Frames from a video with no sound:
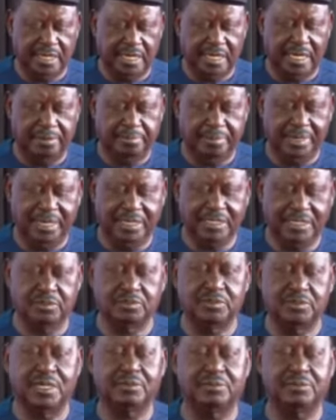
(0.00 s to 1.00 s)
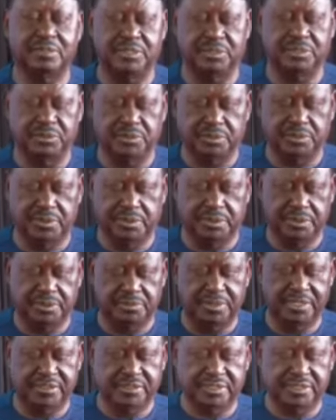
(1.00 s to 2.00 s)
I plan to work with you,
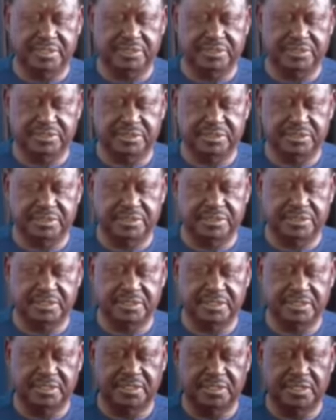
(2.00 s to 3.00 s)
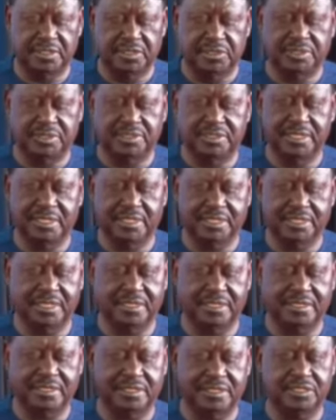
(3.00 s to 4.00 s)
Your Excellencies, to
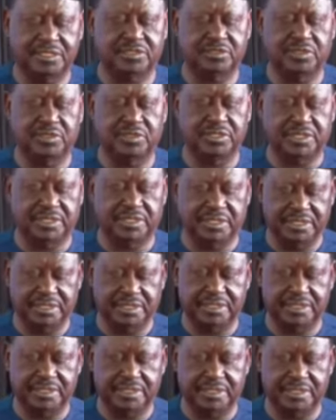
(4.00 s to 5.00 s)
integrate this continent.